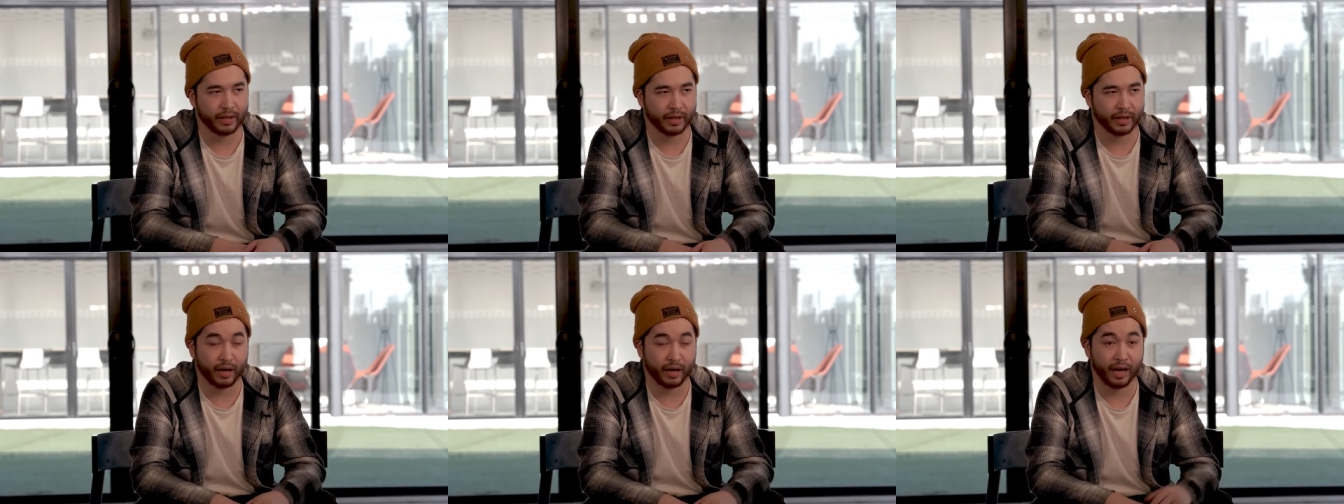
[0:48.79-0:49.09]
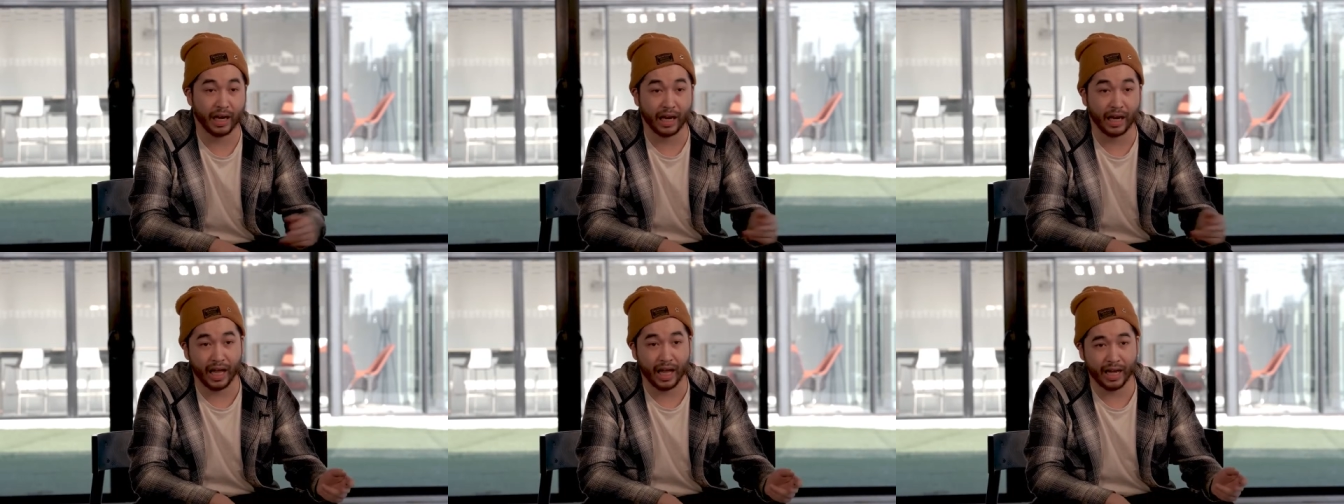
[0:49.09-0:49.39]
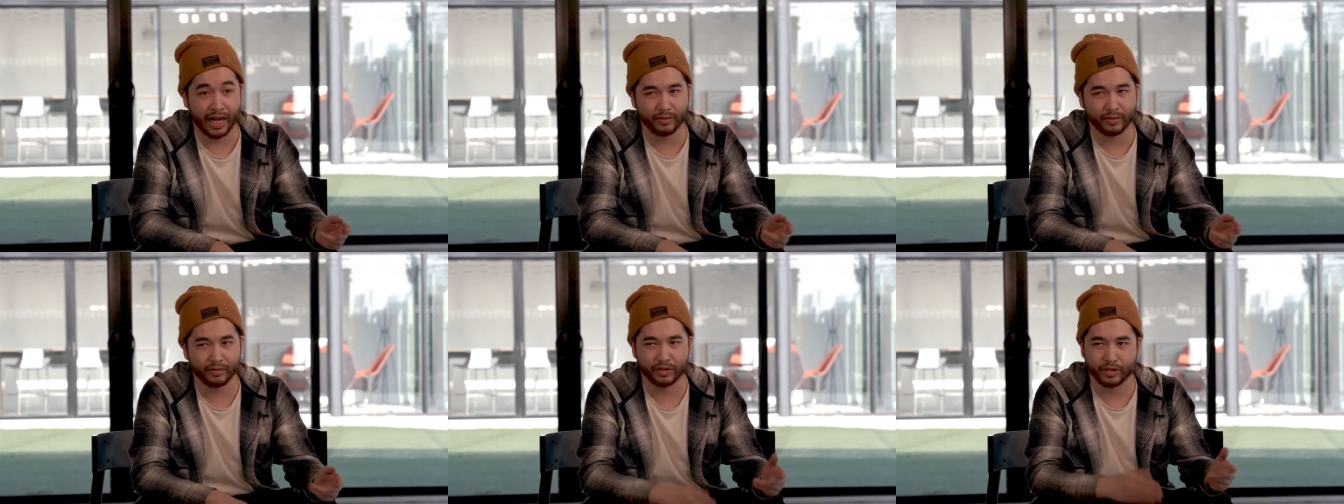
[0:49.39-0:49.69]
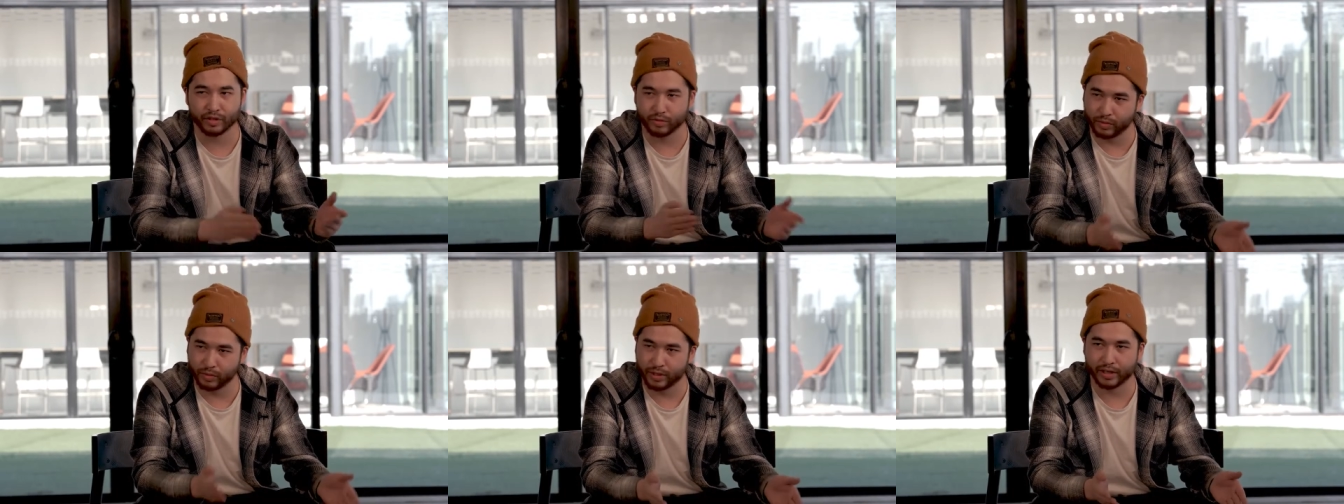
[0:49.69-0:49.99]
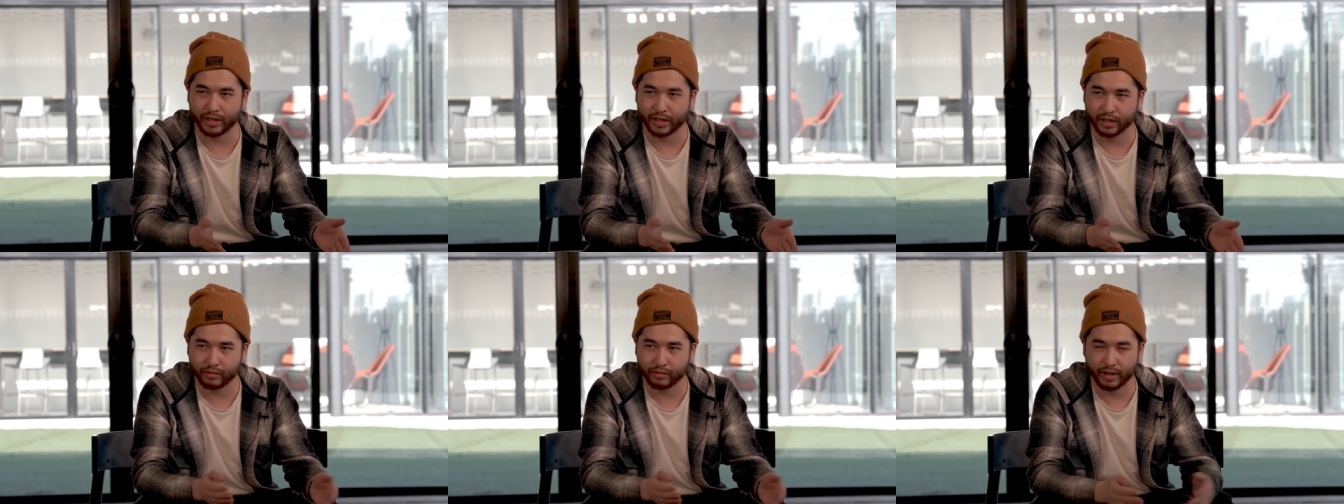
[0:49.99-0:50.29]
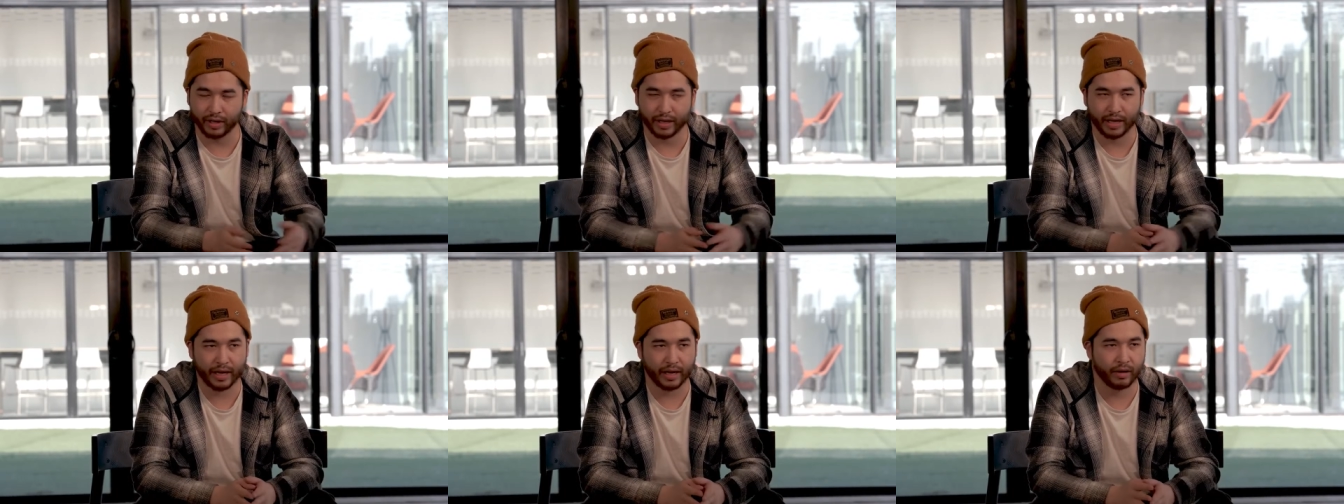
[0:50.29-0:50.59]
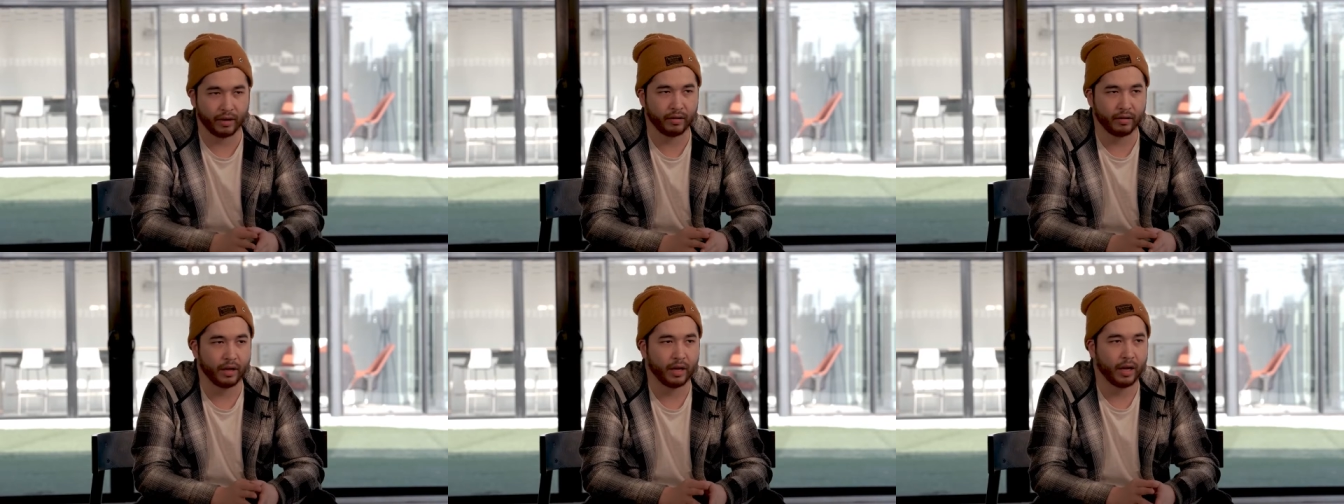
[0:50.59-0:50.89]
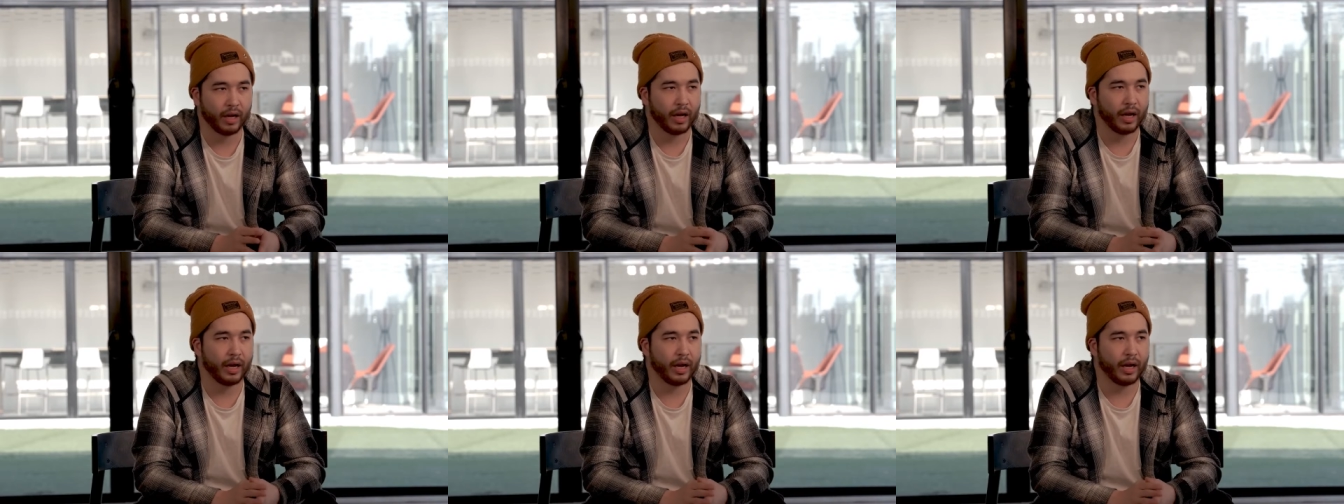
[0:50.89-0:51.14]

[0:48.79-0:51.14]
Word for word: be it online, which is what it is right now,